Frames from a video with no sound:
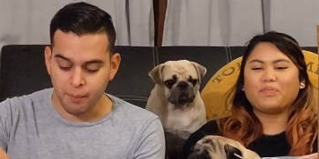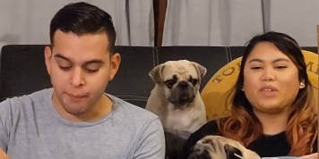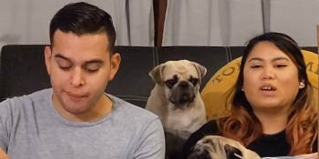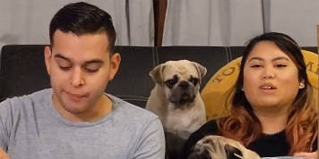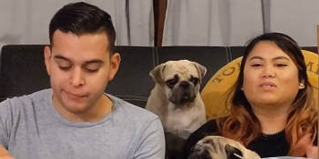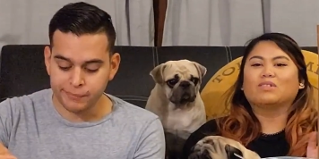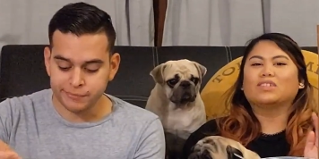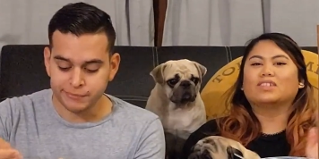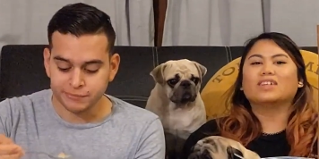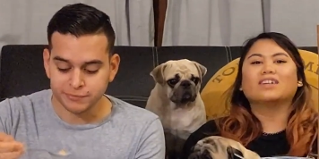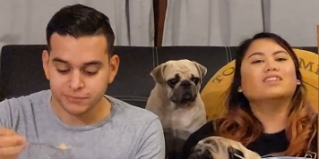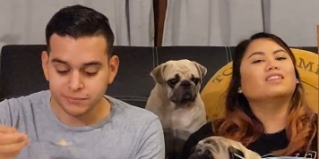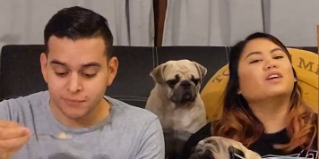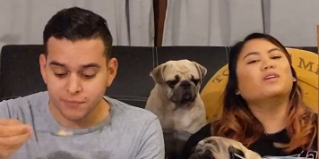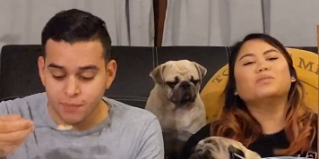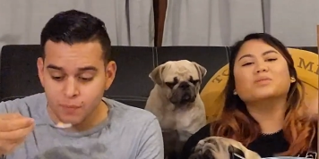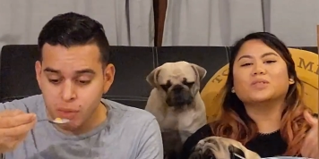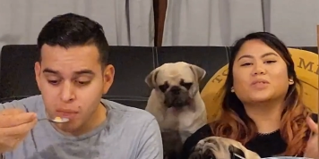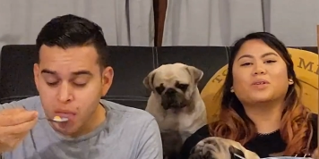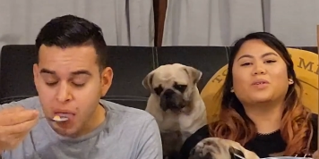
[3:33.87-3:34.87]
Speaker 1: No, just
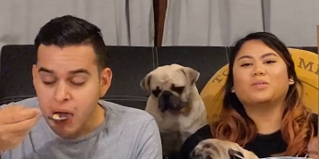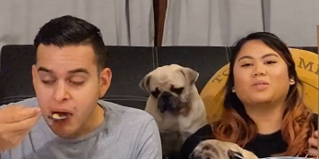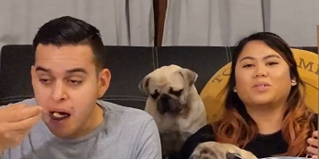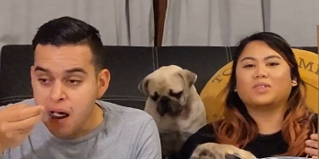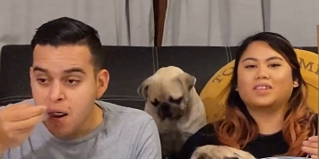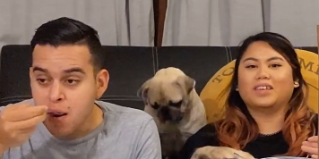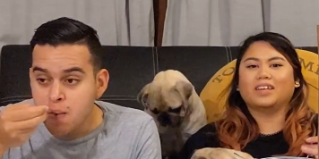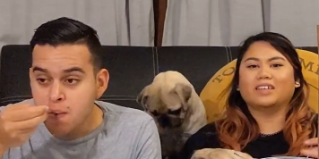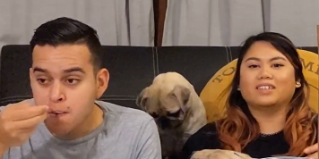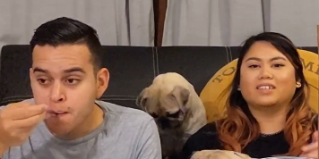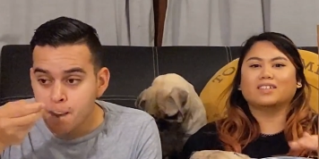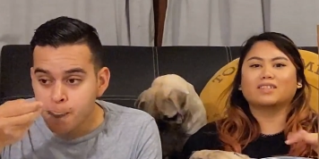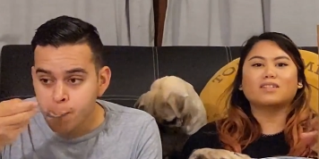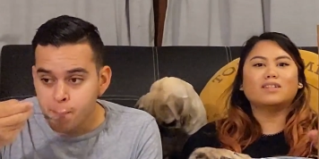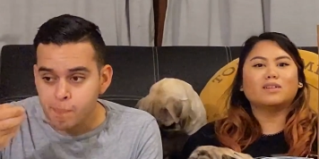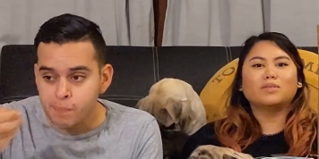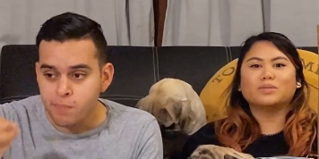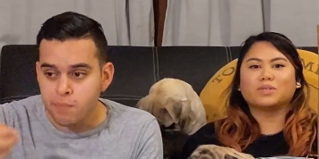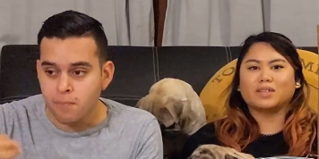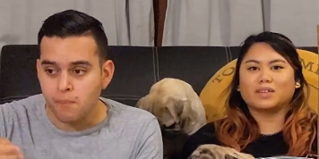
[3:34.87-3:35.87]
close the whole thing.
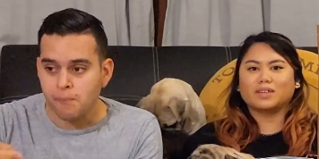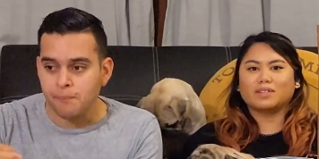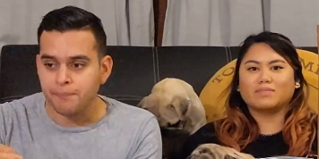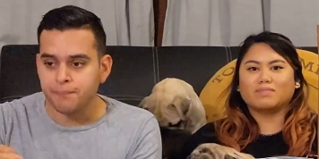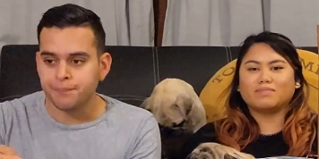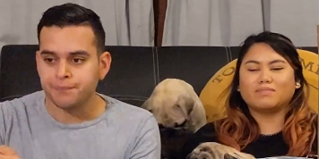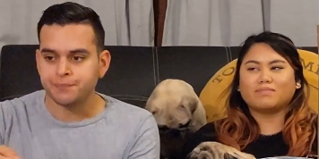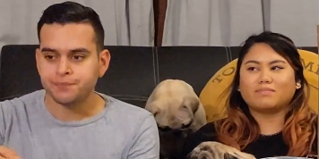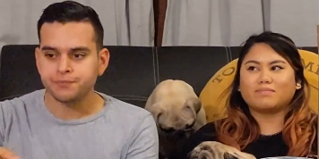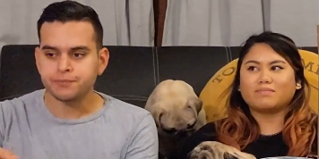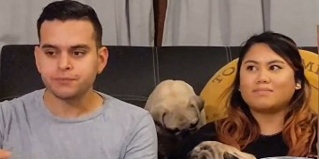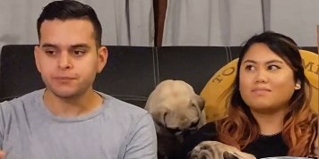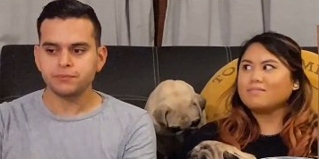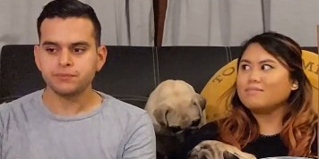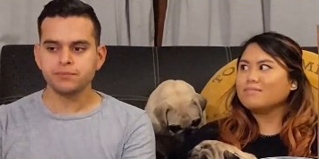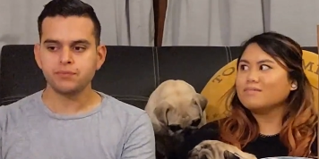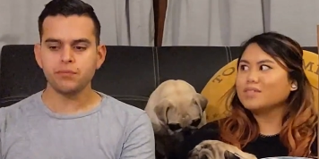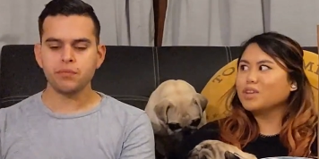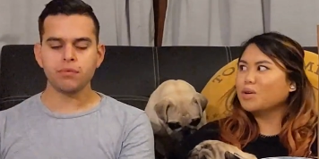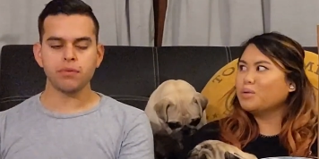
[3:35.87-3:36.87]
Just close it.
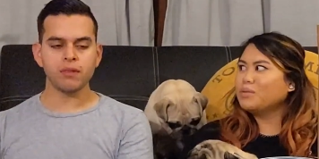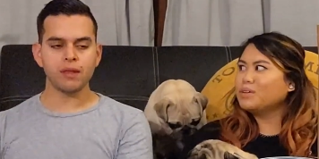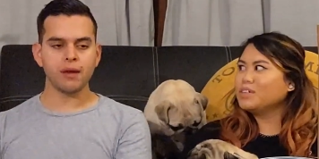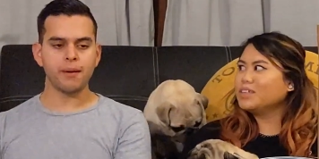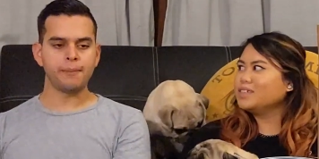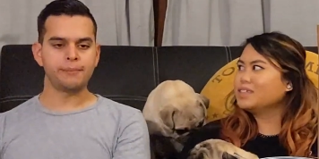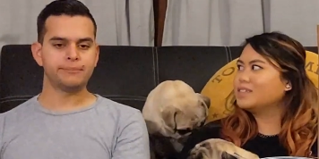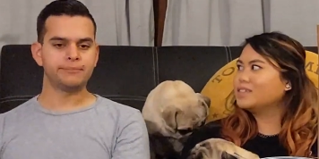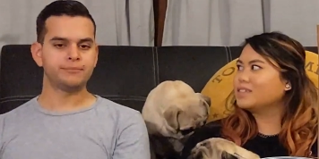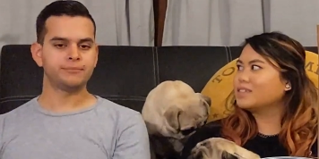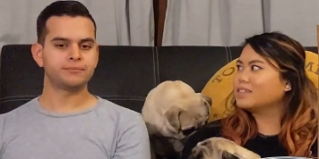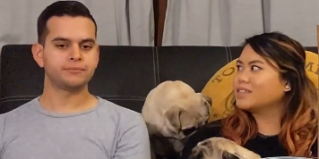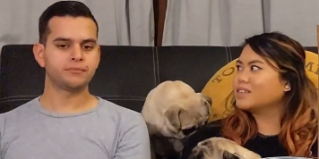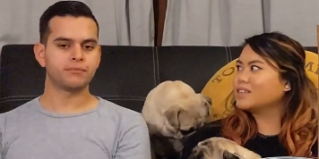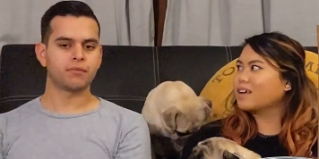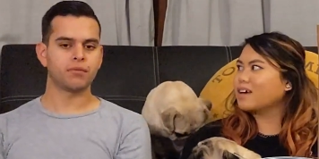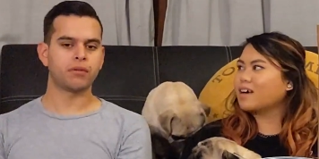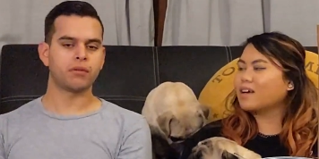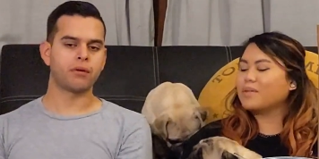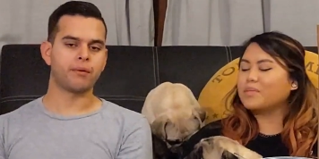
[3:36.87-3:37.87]
No one needs to
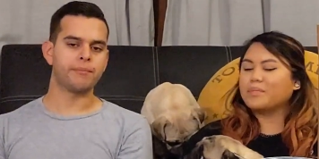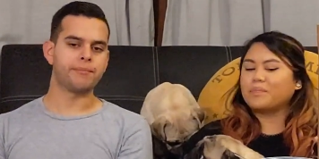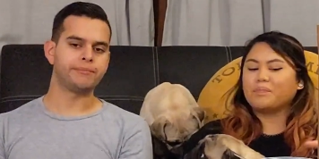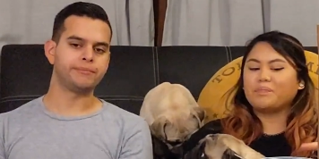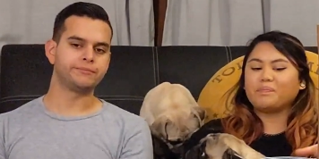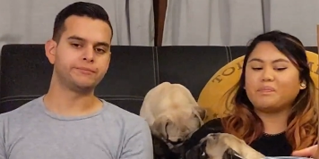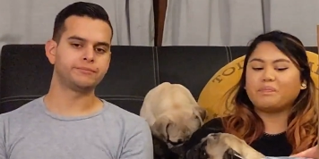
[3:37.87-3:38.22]
see that.